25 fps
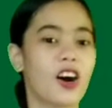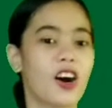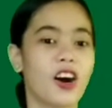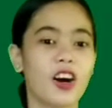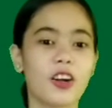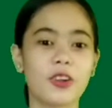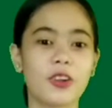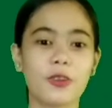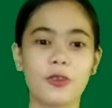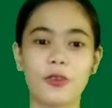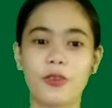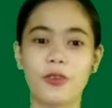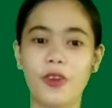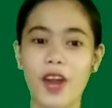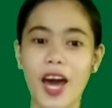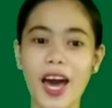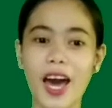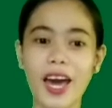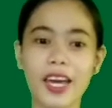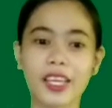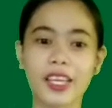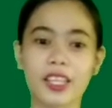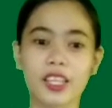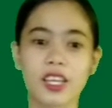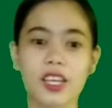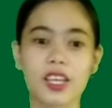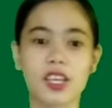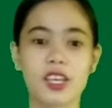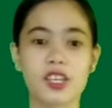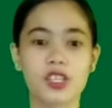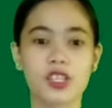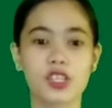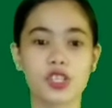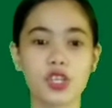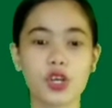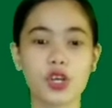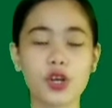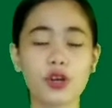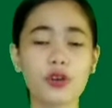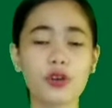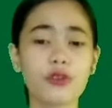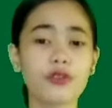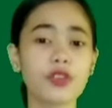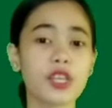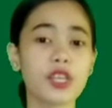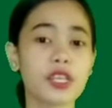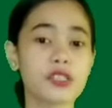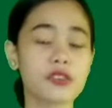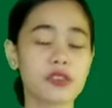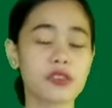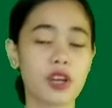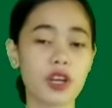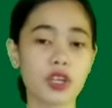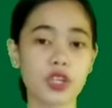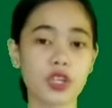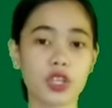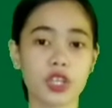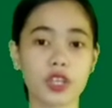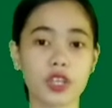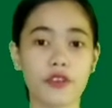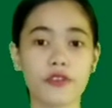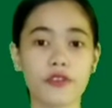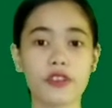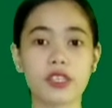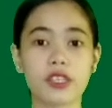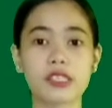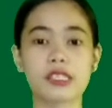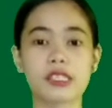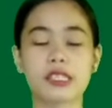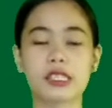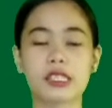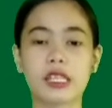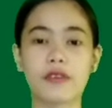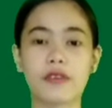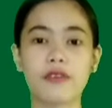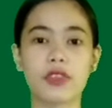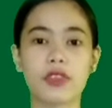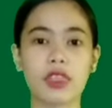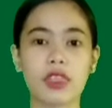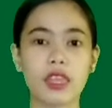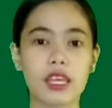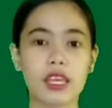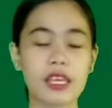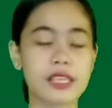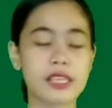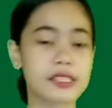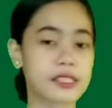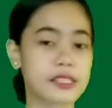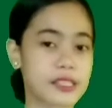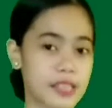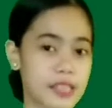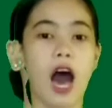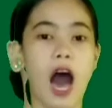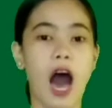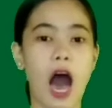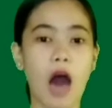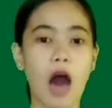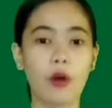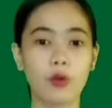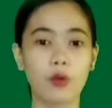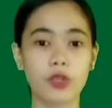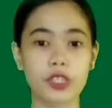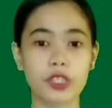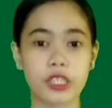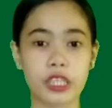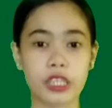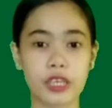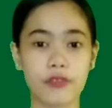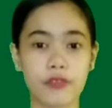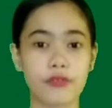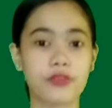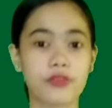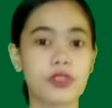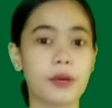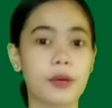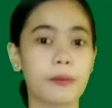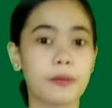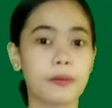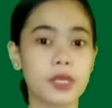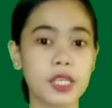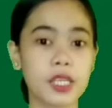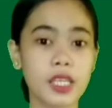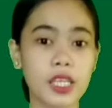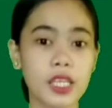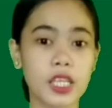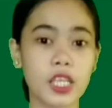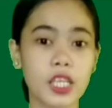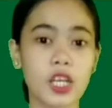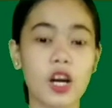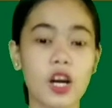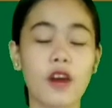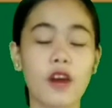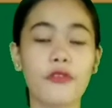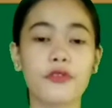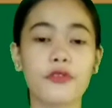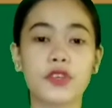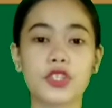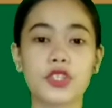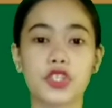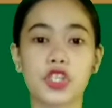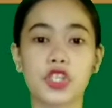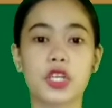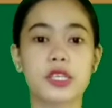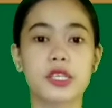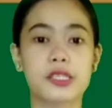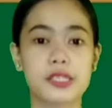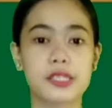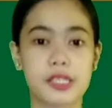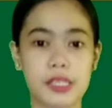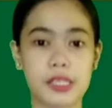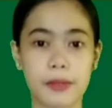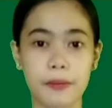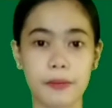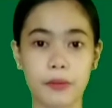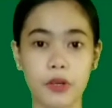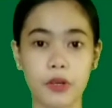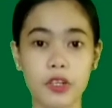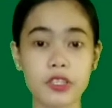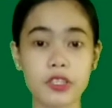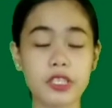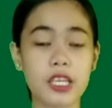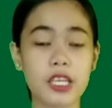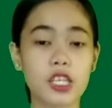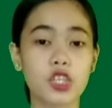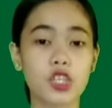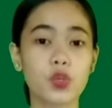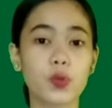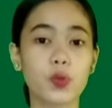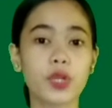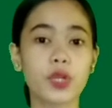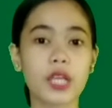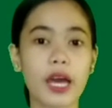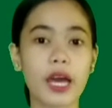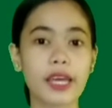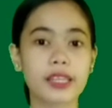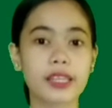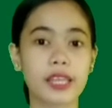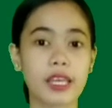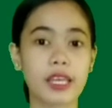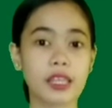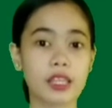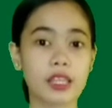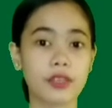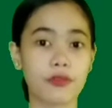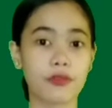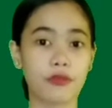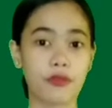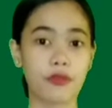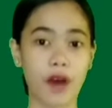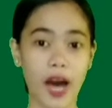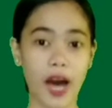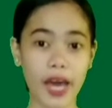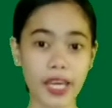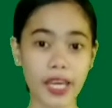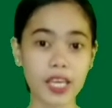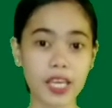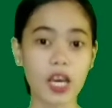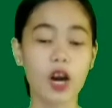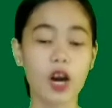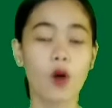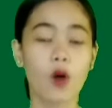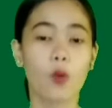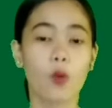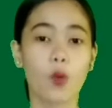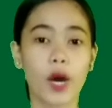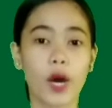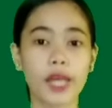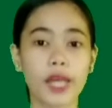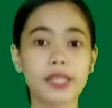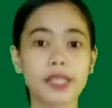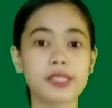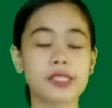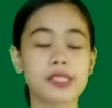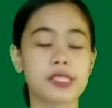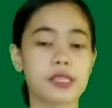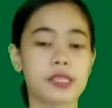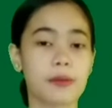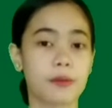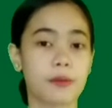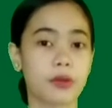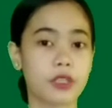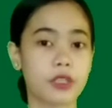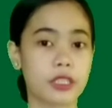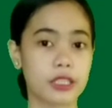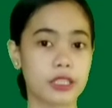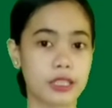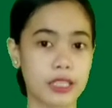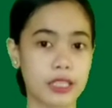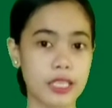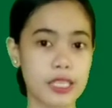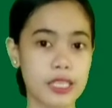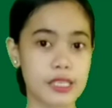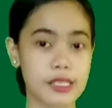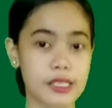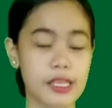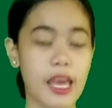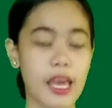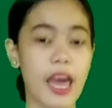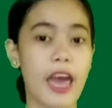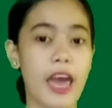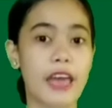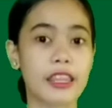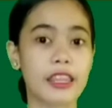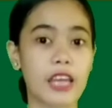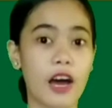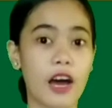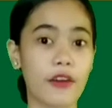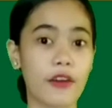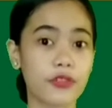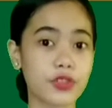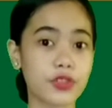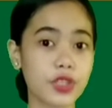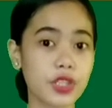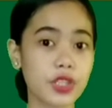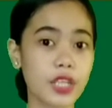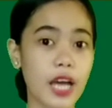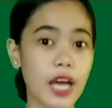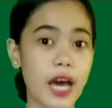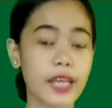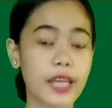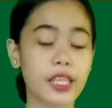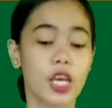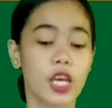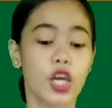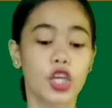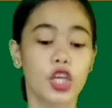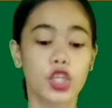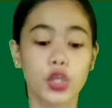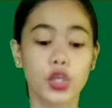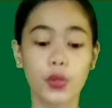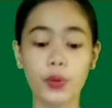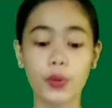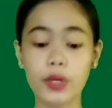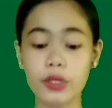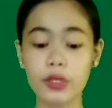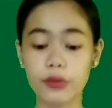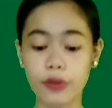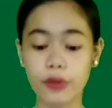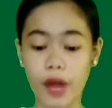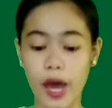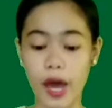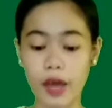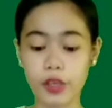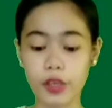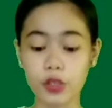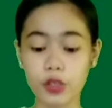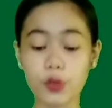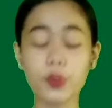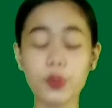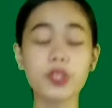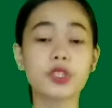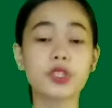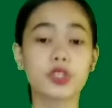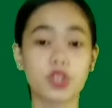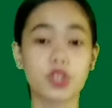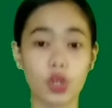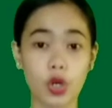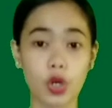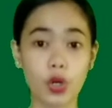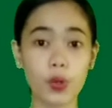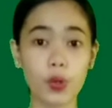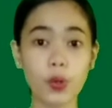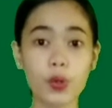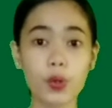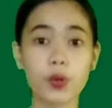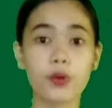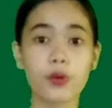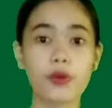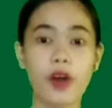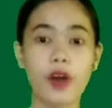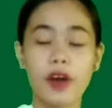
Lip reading: Alright, so the instruction of this activity is that I will give the meaning of each symbols and you will identify what symbol it is. And after that, you will draw